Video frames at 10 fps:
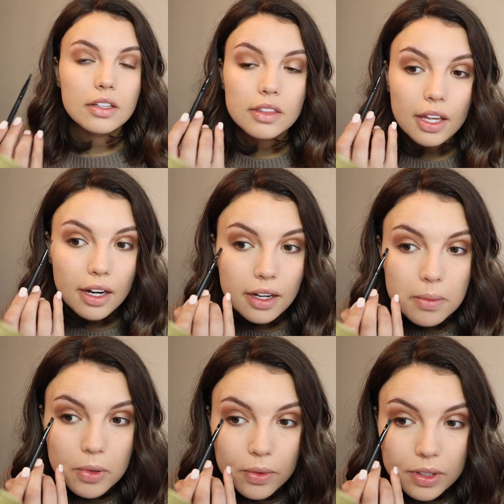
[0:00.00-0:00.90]
And then
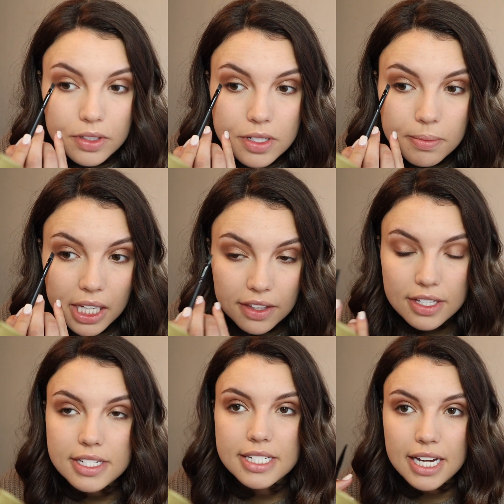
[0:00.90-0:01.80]
I'm going to make
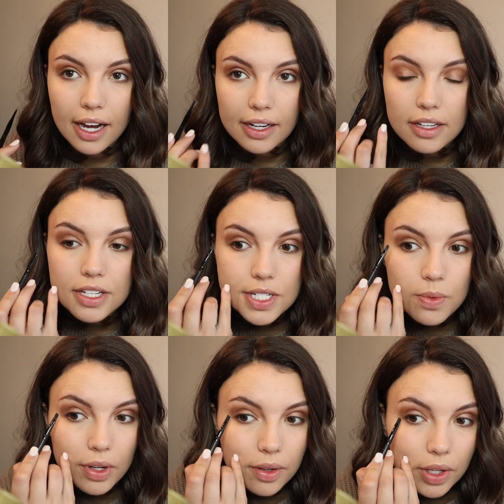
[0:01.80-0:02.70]
the tiniest
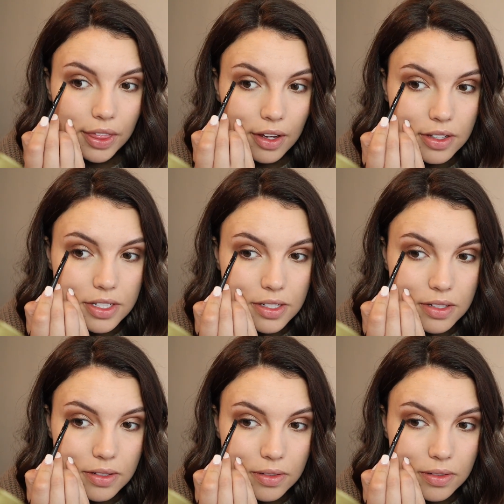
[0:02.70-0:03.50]
wing with this.